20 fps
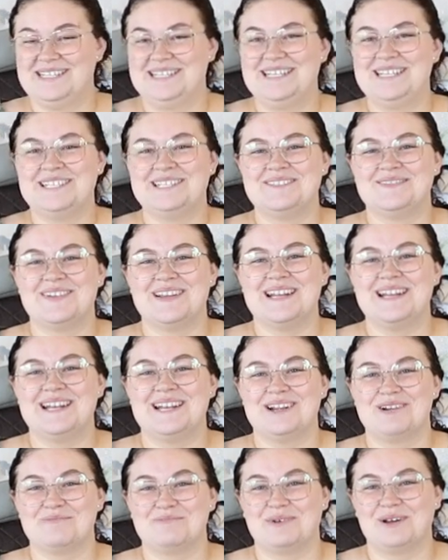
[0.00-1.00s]
she's reading
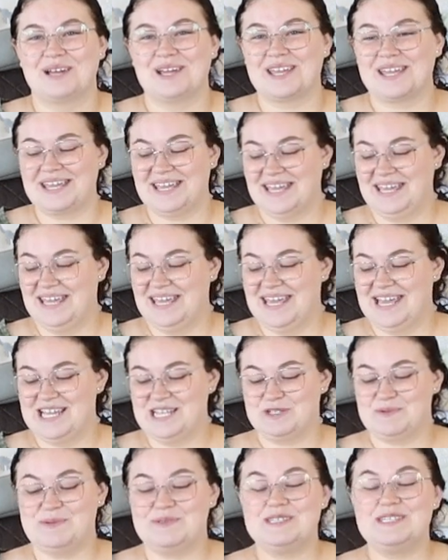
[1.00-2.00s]
her book.
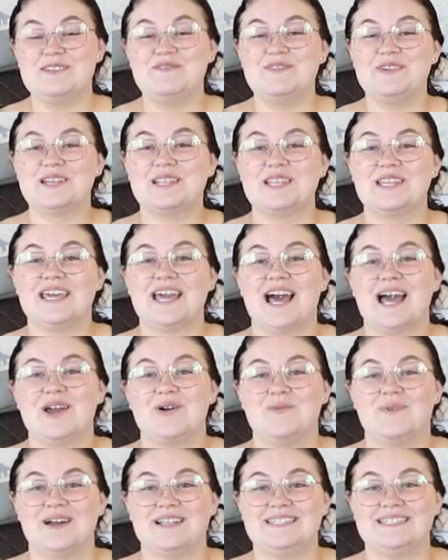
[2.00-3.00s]
Specifically,
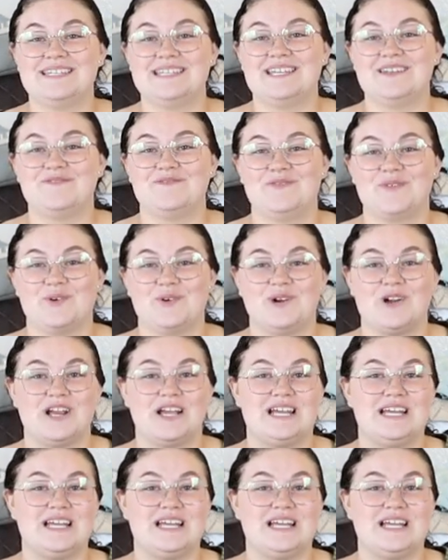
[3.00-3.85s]
I want it for